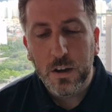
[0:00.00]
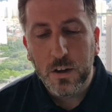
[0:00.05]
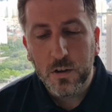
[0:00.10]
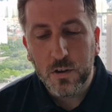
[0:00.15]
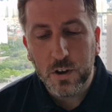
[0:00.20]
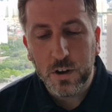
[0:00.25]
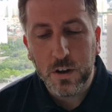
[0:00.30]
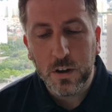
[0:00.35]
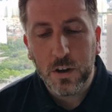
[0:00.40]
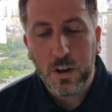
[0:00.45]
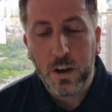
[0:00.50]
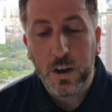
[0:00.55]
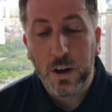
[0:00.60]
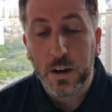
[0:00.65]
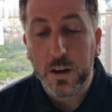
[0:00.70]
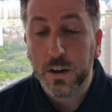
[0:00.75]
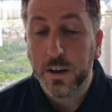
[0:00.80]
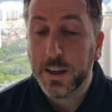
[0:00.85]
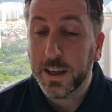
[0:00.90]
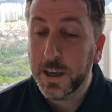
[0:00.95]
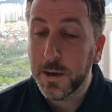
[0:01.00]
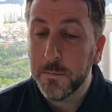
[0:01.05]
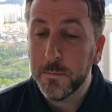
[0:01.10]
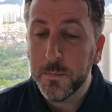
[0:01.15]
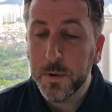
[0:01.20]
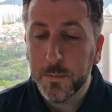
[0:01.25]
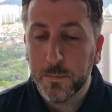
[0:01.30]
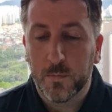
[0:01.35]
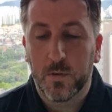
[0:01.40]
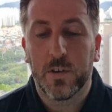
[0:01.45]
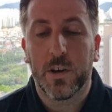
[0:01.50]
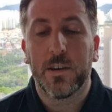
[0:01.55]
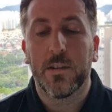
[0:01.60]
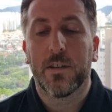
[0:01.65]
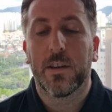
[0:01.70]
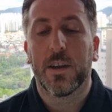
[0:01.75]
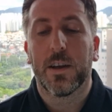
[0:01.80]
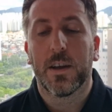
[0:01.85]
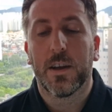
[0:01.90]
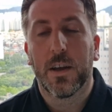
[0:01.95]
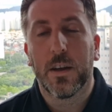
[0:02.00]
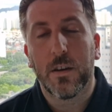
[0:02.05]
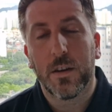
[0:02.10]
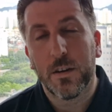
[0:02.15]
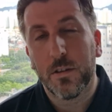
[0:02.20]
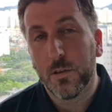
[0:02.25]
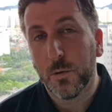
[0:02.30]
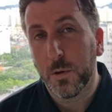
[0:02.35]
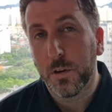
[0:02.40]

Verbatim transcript: Jin Hyuk Kim sent it into